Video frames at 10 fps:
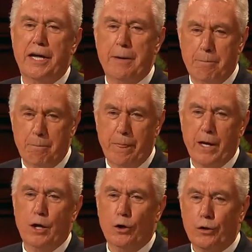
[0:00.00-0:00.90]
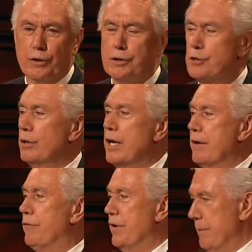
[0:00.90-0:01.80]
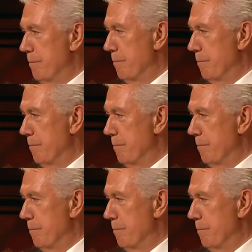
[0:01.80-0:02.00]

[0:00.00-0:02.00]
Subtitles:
him. Learn to love him.